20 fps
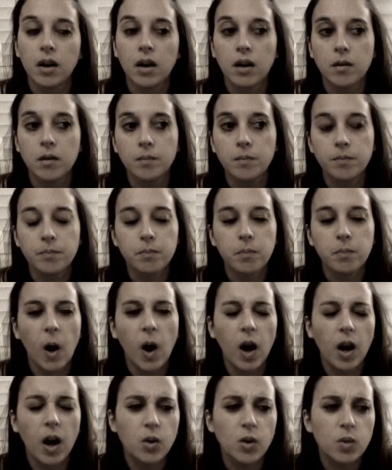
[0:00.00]
But
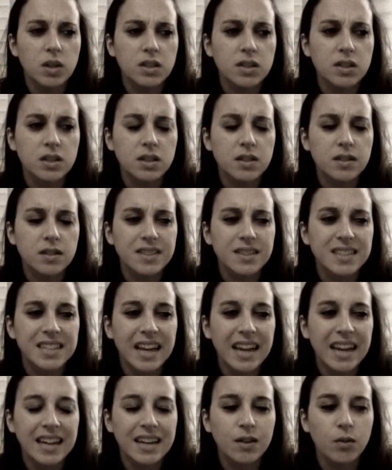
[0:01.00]
I always
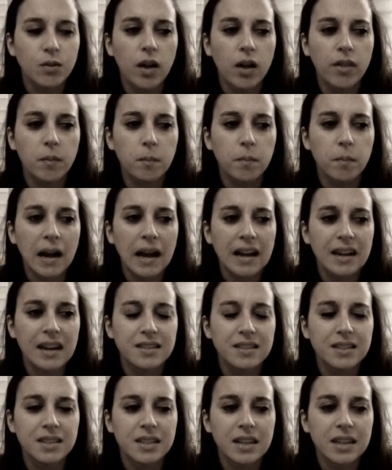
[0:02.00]
take what other
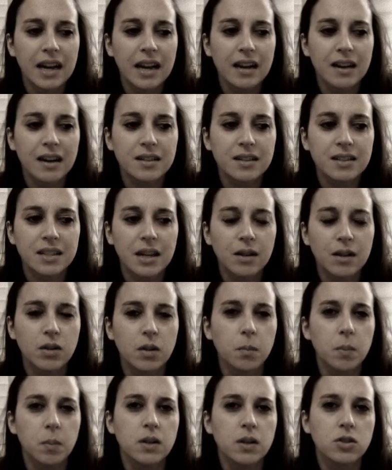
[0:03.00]
bands and acts say
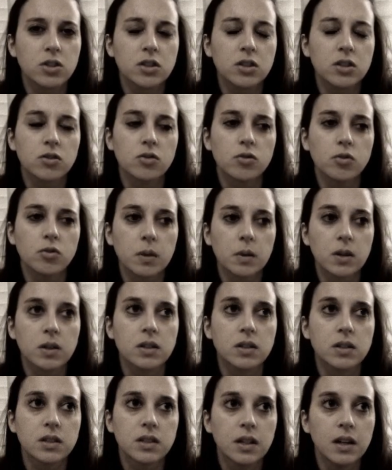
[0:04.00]
with a pinch of salt,
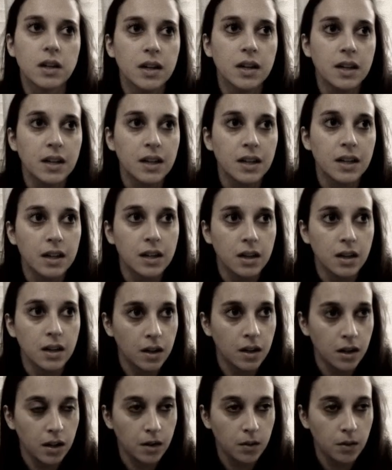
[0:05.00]
because
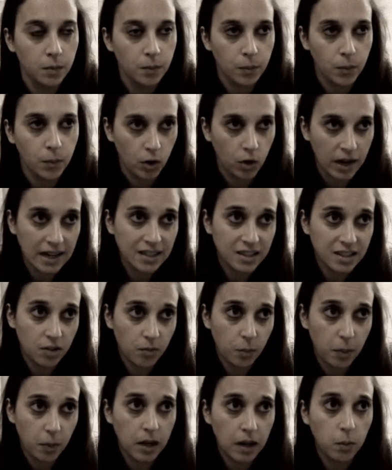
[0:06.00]

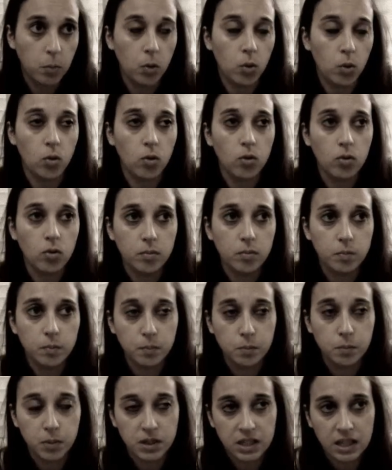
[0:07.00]
creative people,
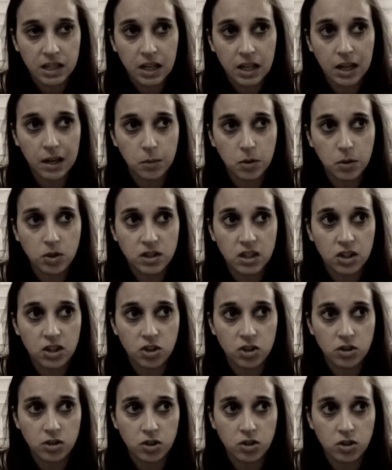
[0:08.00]
particularly
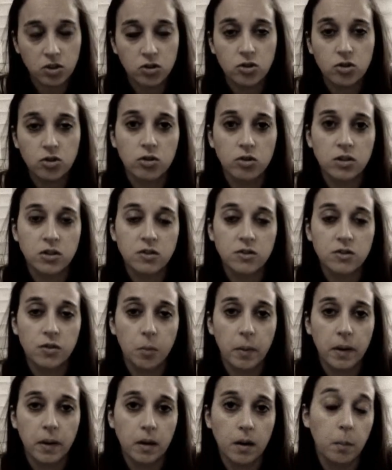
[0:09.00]
musicians, are notorious
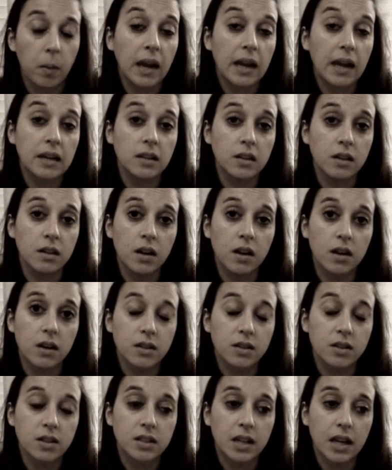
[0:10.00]
for being a pain in the
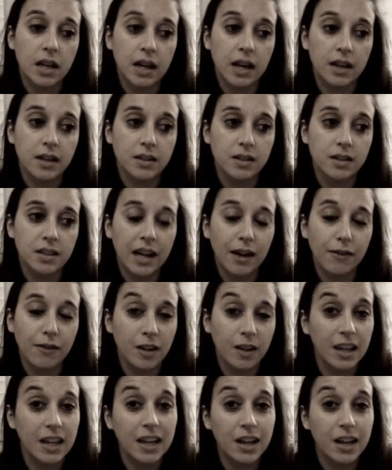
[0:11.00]
arse and
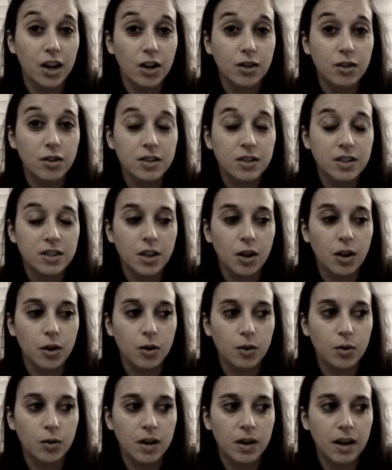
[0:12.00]
having egos.
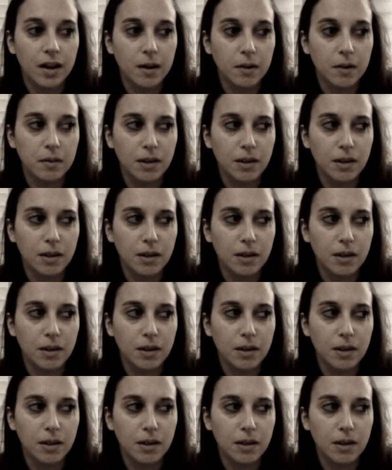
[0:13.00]
So